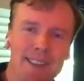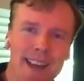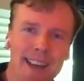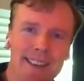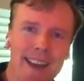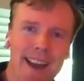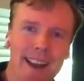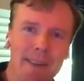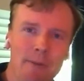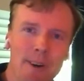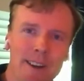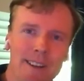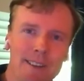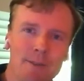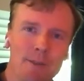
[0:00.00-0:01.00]
Having said that, I
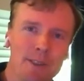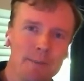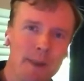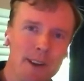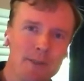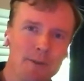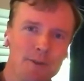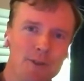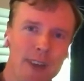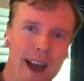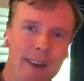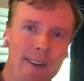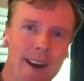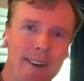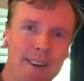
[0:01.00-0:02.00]
wanted to do a special
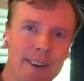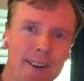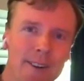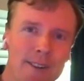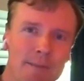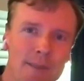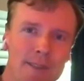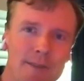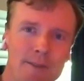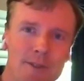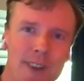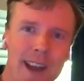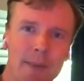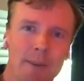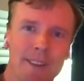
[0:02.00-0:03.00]
shout out here to
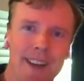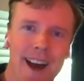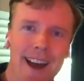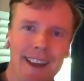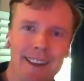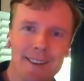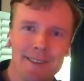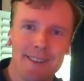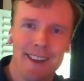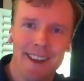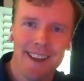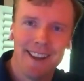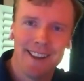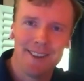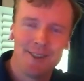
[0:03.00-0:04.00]
Mr. Jay Wattias.
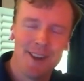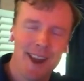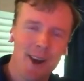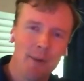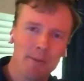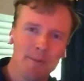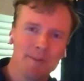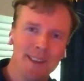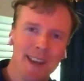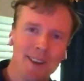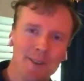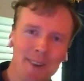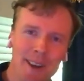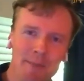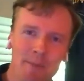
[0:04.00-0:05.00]
And Jay, I hope I'm
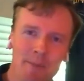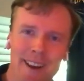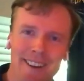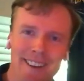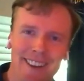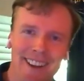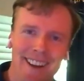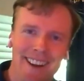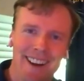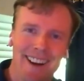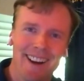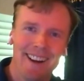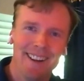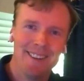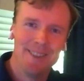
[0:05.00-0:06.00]
saying your name right.
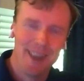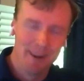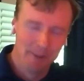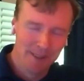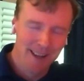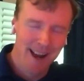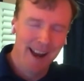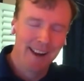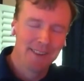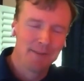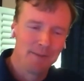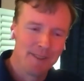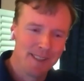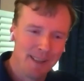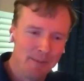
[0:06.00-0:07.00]
Jay
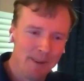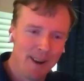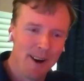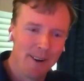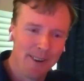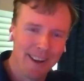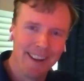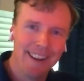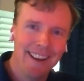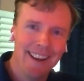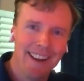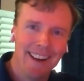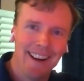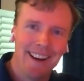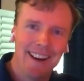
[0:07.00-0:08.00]
Wattias from CBRE.
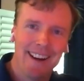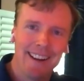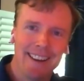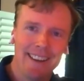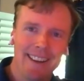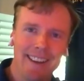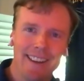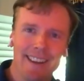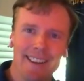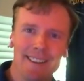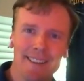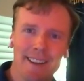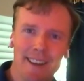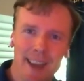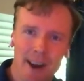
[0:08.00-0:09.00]
He
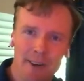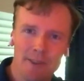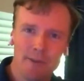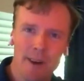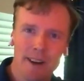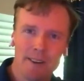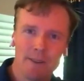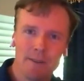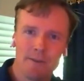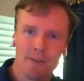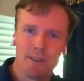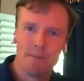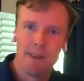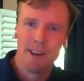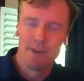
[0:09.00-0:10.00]
is an account
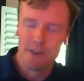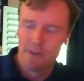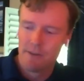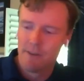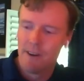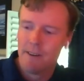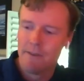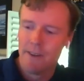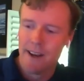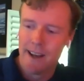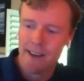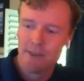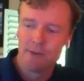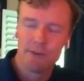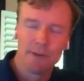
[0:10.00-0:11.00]
director for a major
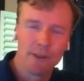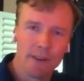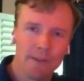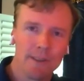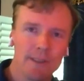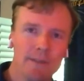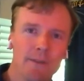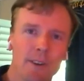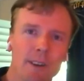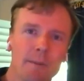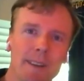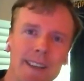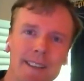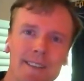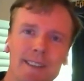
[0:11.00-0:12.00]
financial services
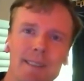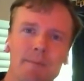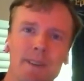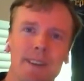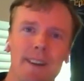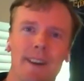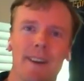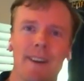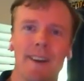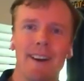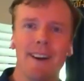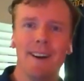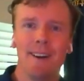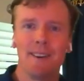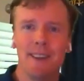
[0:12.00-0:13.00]
firm, and he's going to be our
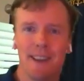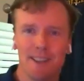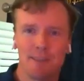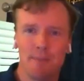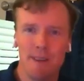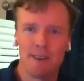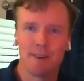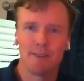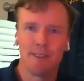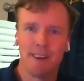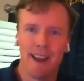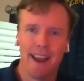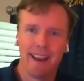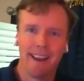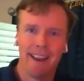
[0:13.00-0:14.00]
guest speaker
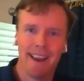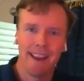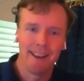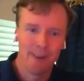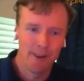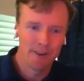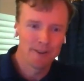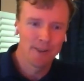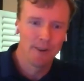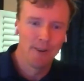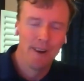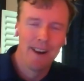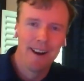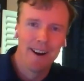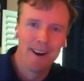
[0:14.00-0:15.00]
today and
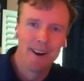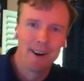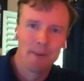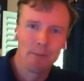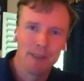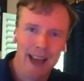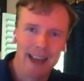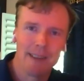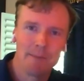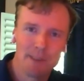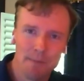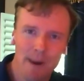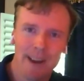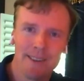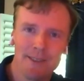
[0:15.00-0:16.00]
also our
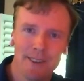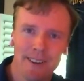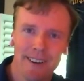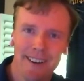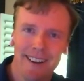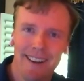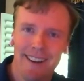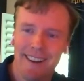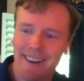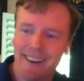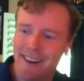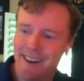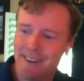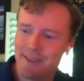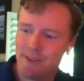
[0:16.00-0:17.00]
platinum sponsor.
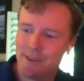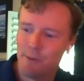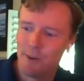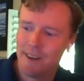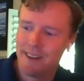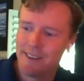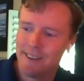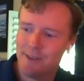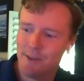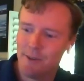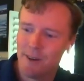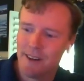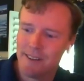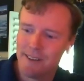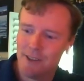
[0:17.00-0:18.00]
So we'll get
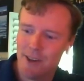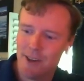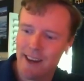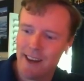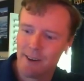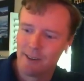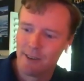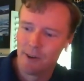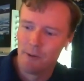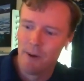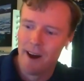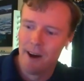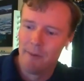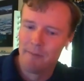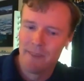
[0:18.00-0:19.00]
to Jay here in a
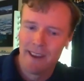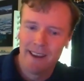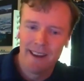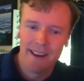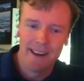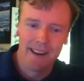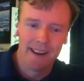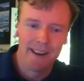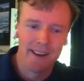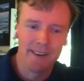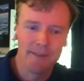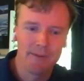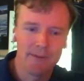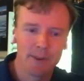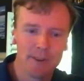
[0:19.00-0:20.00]
little while.
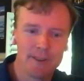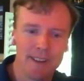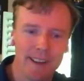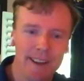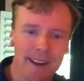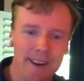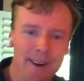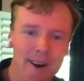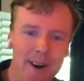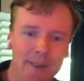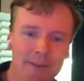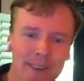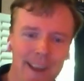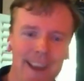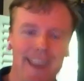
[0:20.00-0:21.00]
First, to kick
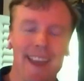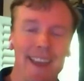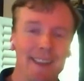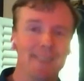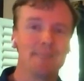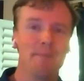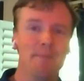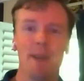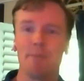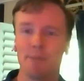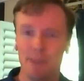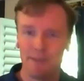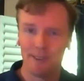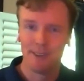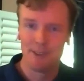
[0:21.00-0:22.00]
off, it is my
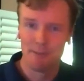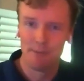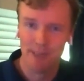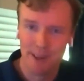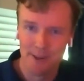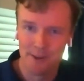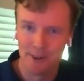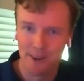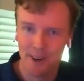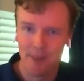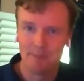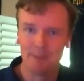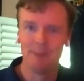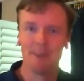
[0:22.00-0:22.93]
privilege and pleasure to